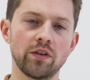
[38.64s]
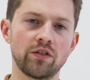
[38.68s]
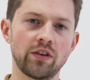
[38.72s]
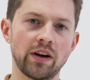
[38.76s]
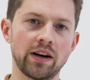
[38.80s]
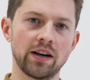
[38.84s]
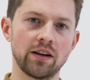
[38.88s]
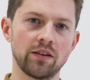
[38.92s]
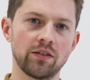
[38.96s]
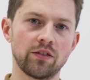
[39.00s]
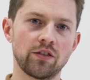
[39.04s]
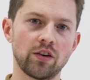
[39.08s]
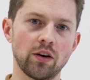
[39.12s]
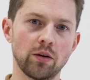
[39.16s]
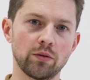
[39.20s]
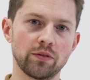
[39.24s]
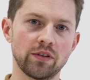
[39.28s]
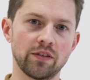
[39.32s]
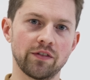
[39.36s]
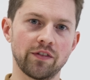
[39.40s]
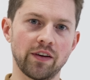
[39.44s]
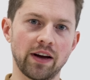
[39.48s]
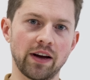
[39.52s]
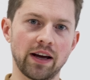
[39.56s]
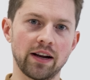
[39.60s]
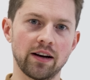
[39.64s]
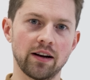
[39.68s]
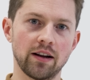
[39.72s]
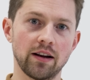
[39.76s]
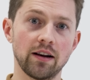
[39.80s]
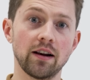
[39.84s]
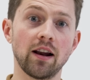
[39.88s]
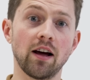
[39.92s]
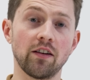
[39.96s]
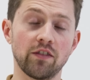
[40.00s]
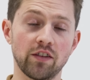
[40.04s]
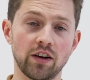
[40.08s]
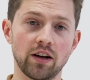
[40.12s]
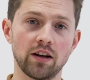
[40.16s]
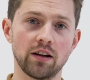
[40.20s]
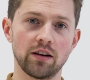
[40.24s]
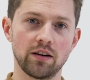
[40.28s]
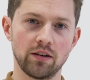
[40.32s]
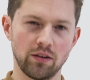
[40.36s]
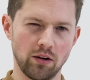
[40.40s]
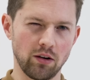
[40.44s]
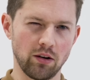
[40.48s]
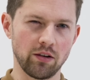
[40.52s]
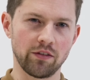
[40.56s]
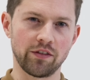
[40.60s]
Jennings, Chelsea fan, lover,
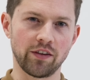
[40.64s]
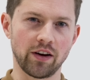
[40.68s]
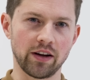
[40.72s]
not